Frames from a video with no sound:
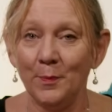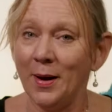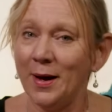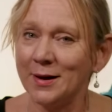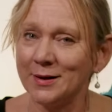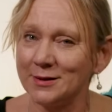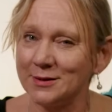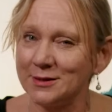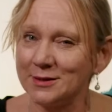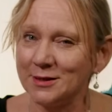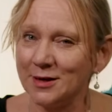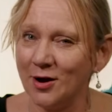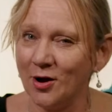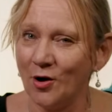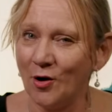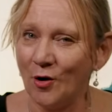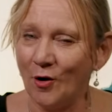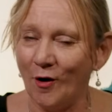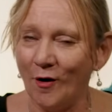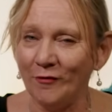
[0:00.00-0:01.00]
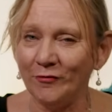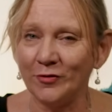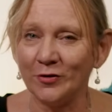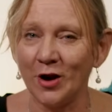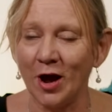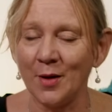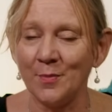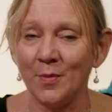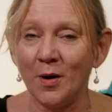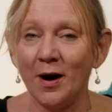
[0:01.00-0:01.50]
But
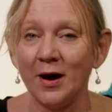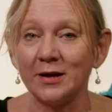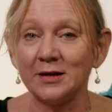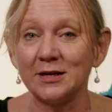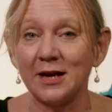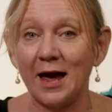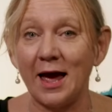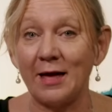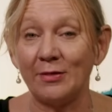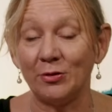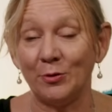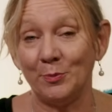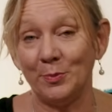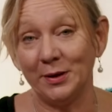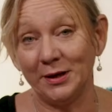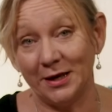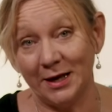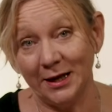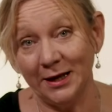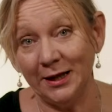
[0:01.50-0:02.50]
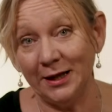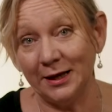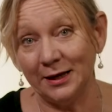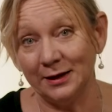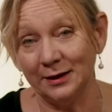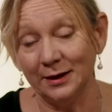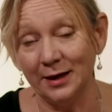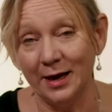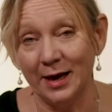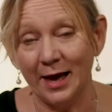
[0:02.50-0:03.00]
often I might, at the
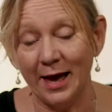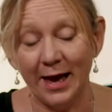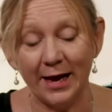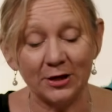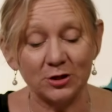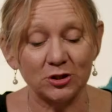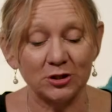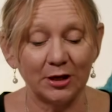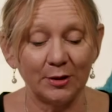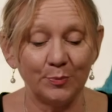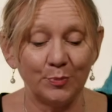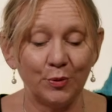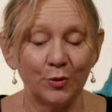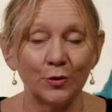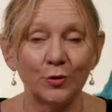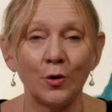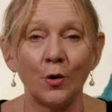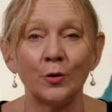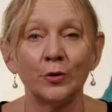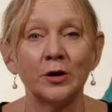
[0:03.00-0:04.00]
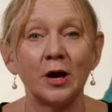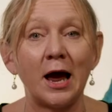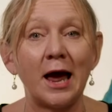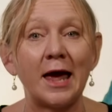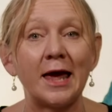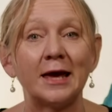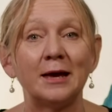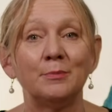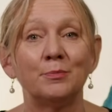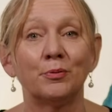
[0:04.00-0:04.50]
beginning, actually put on
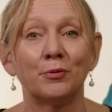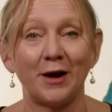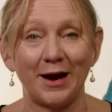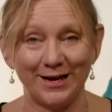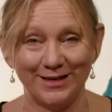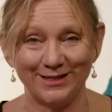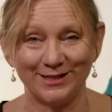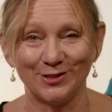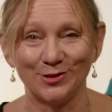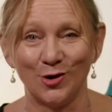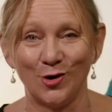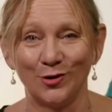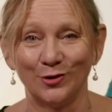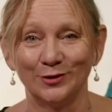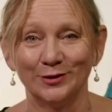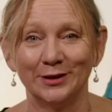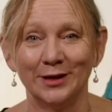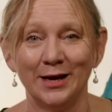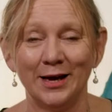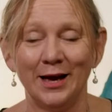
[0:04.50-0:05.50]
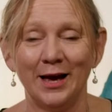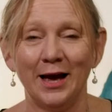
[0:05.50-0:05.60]
a praise song,